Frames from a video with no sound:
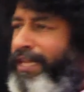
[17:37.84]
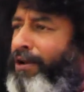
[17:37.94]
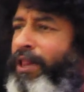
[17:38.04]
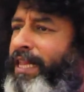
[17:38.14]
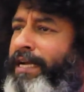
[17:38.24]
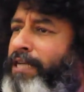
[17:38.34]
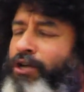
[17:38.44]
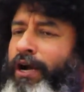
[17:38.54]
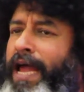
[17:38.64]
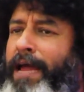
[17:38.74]
that all that
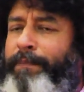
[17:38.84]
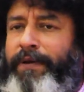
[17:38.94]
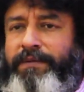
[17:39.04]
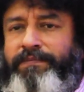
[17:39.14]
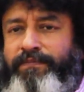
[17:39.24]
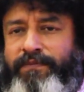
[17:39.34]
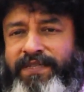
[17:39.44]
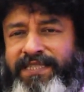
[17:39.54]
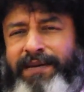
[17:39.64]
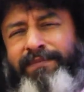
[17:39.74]
does not happen.
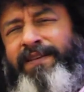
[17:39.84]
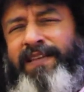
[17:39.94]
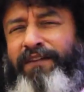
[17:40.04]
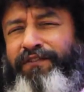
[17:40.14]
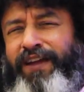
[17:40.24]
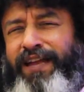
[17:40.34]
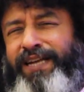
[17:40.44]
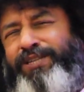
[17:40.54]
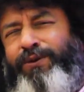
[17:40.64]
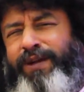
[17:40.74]
Sometimes I feel
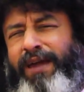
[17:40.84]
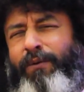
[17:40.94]
it's okay.